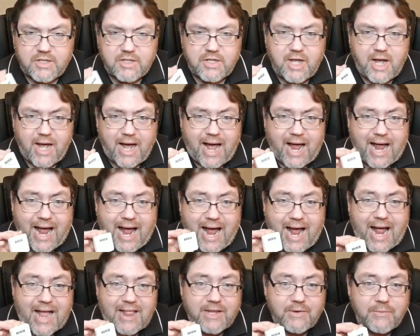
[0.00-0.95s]
I
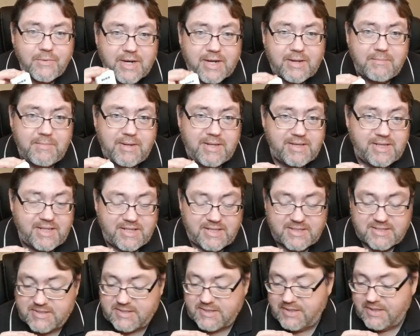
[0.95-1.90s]
highly recommend
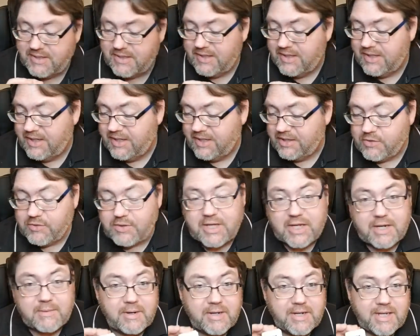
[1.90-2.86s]
these. You can get
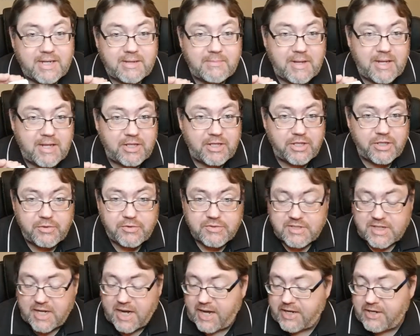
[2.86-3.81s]
them on eBay used.
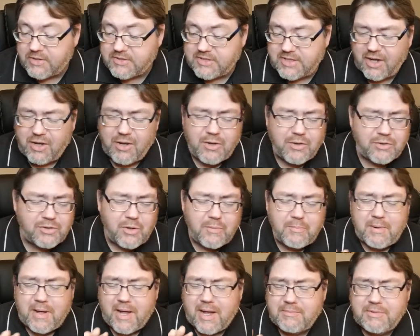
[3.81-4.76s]
I know it's like, oh, don't
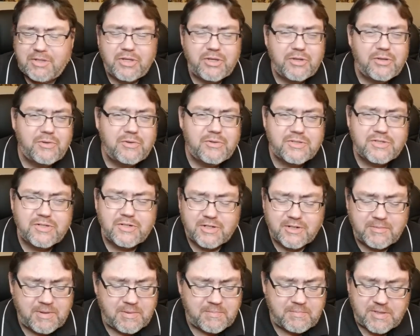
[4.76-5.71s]
buy them used. They're going to
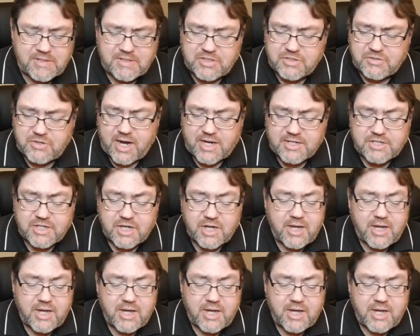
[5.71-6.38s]
be a piece of trash.